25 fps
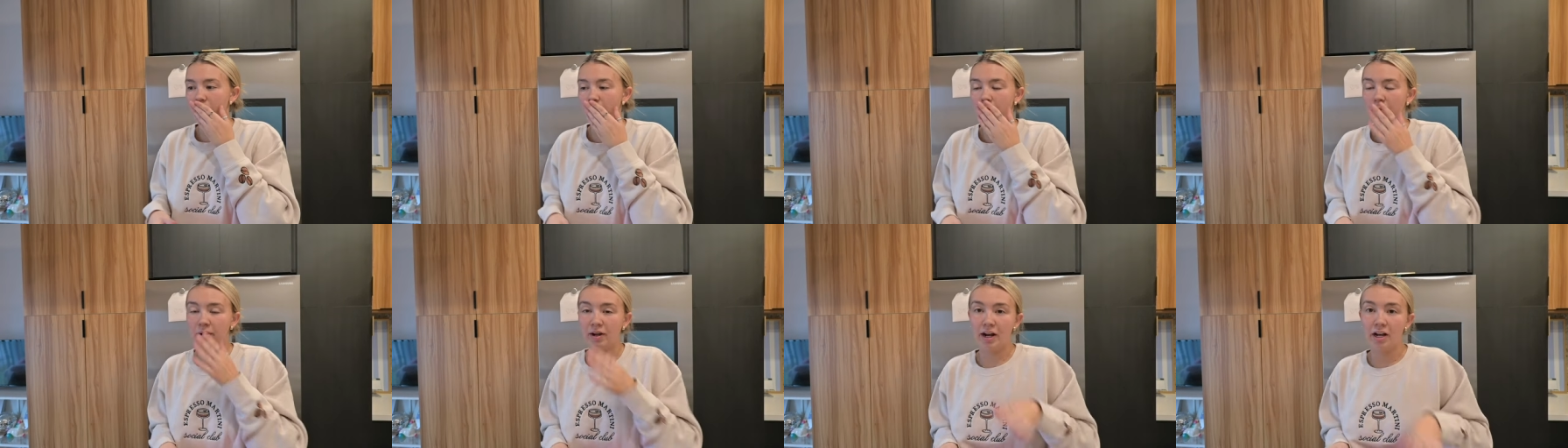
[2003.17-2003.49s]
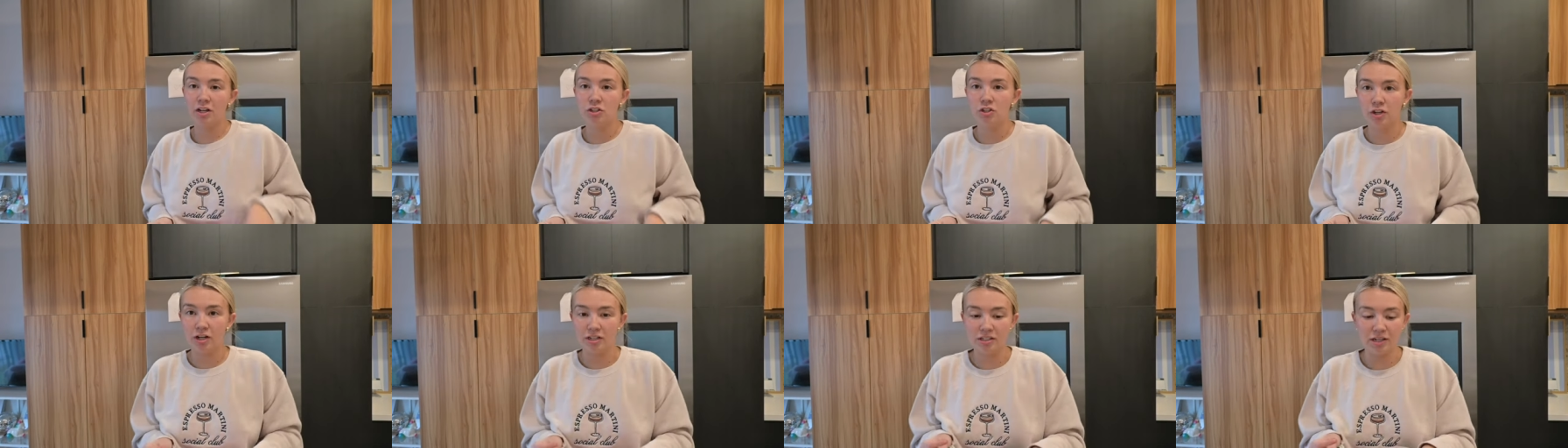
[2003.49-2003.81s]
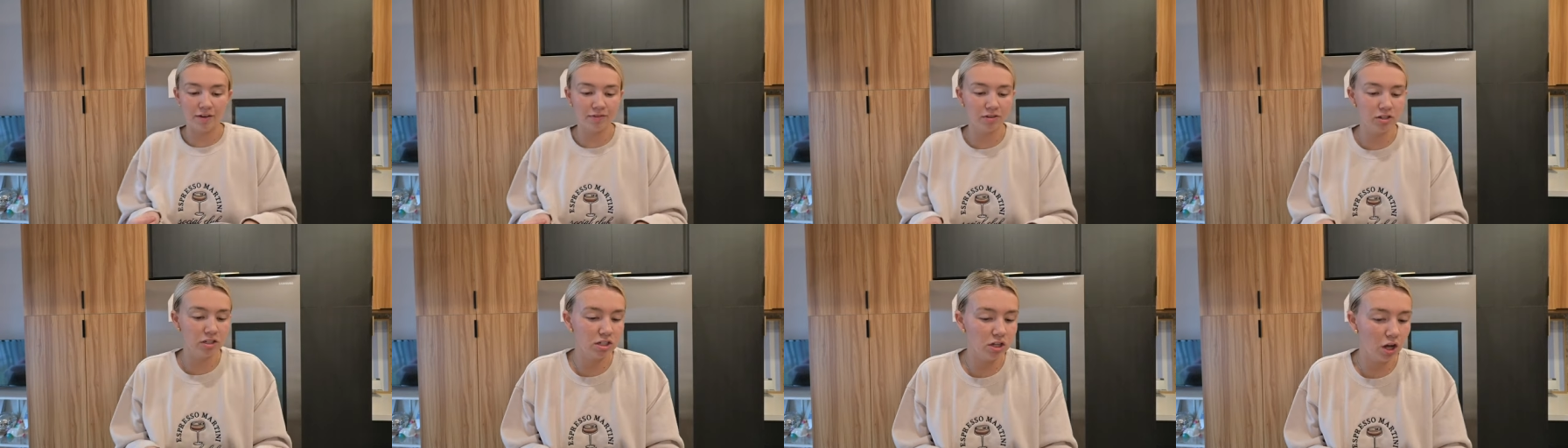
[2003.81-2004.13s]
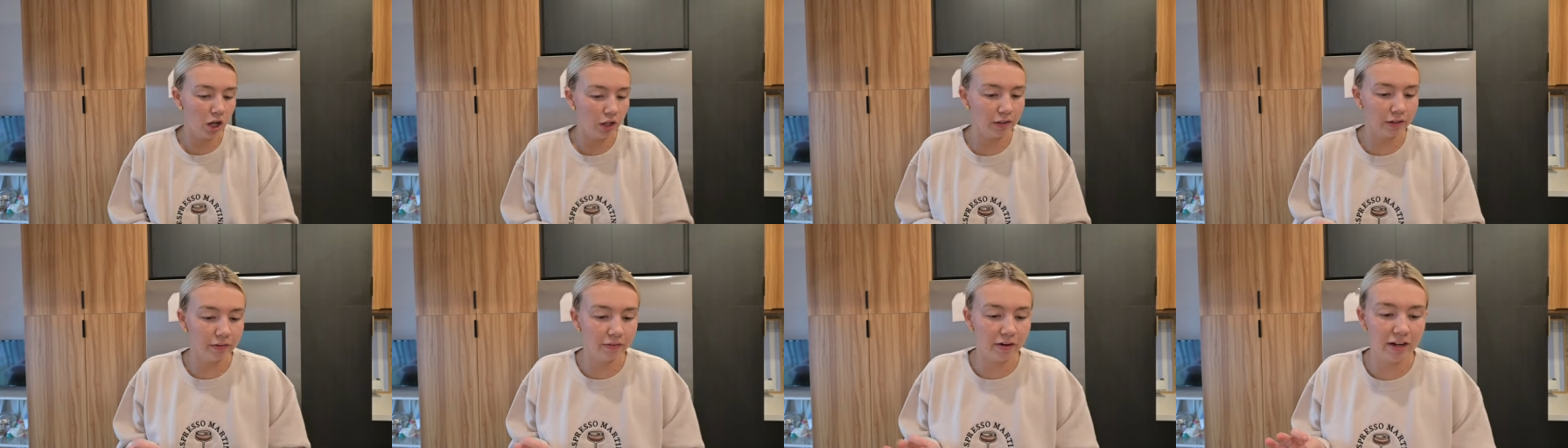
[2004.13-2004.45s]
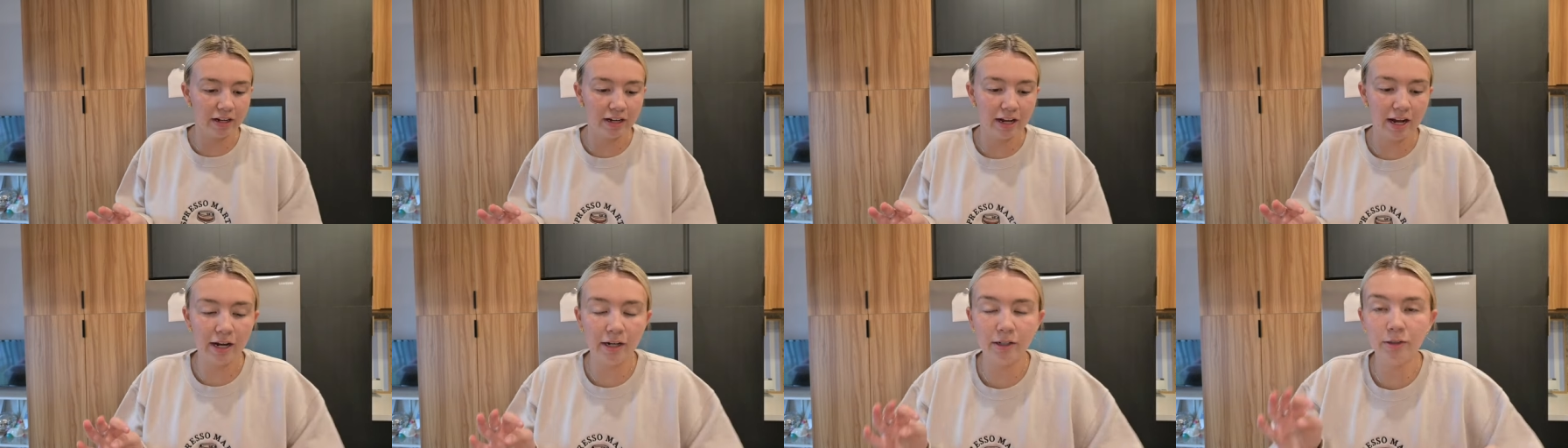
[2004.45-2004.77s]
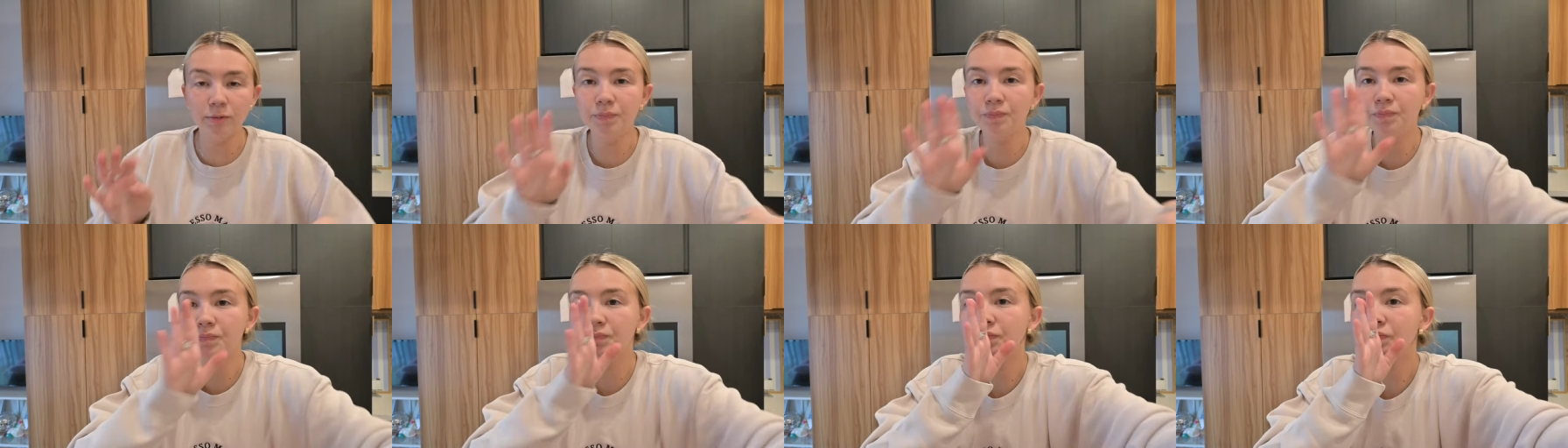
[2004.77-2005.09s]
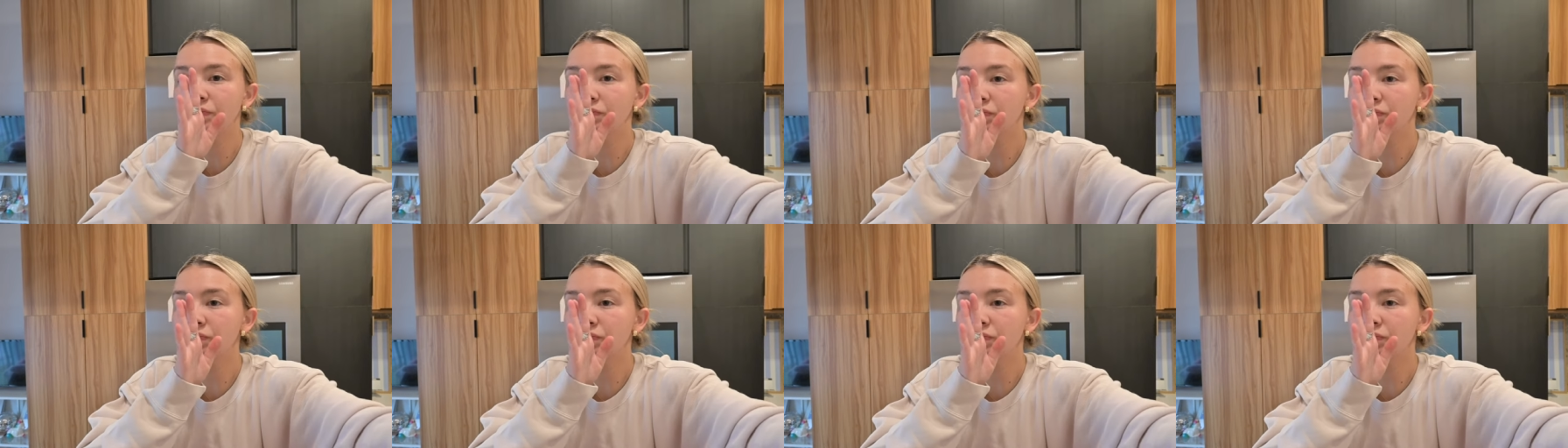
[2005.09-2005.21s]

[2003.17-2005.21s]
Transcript: Oh my gosh, you guys have to see Ollie right now.